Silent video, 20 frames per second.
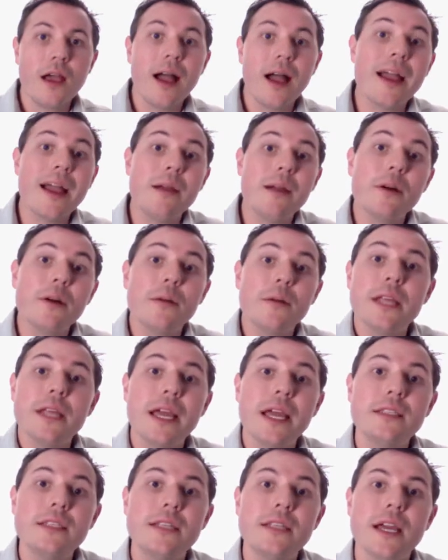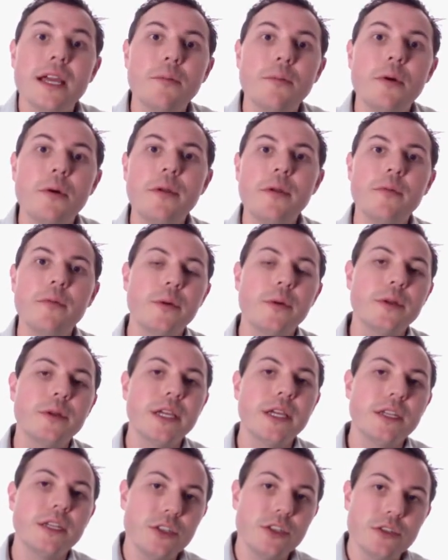Hi, welcome to EdTech Moment, where we
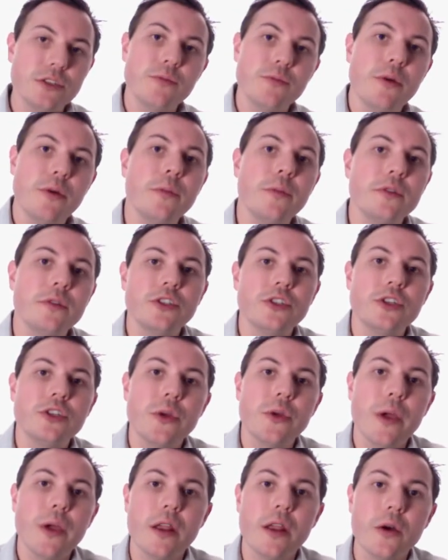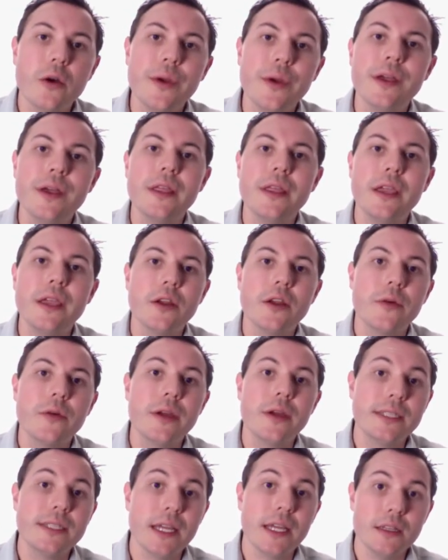take just a moment to show you how to quickly
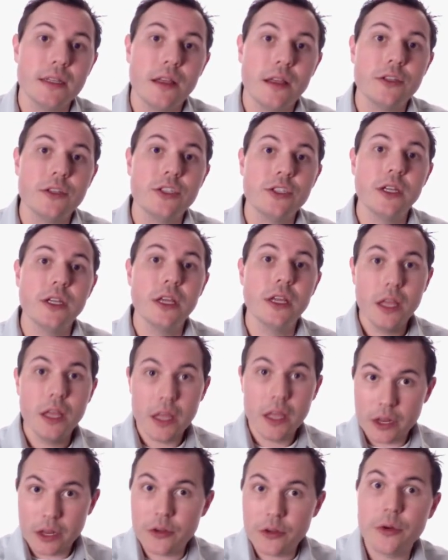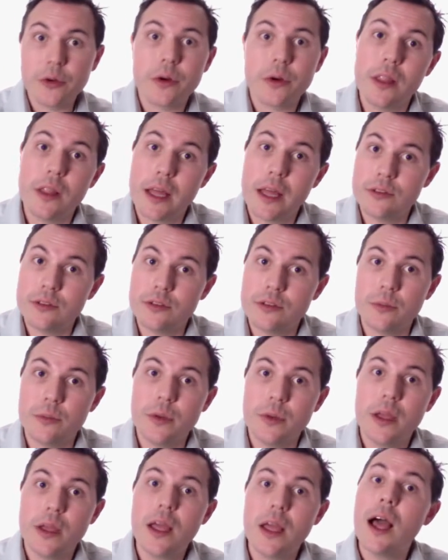integrate technology into your classroom.
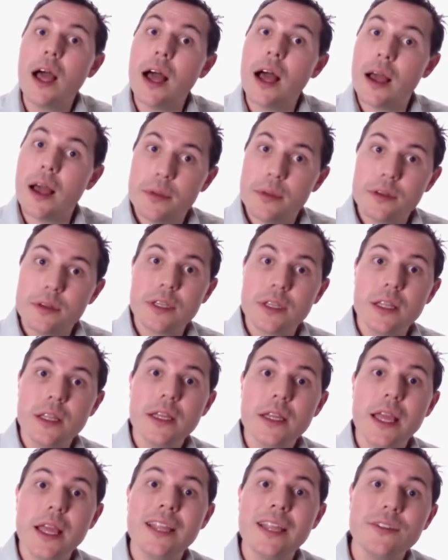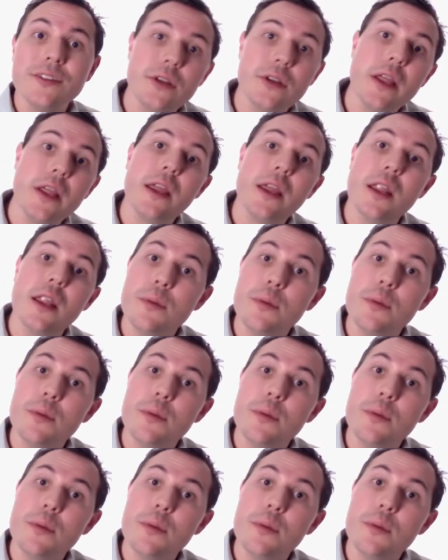I'm Bill Selleck, and today in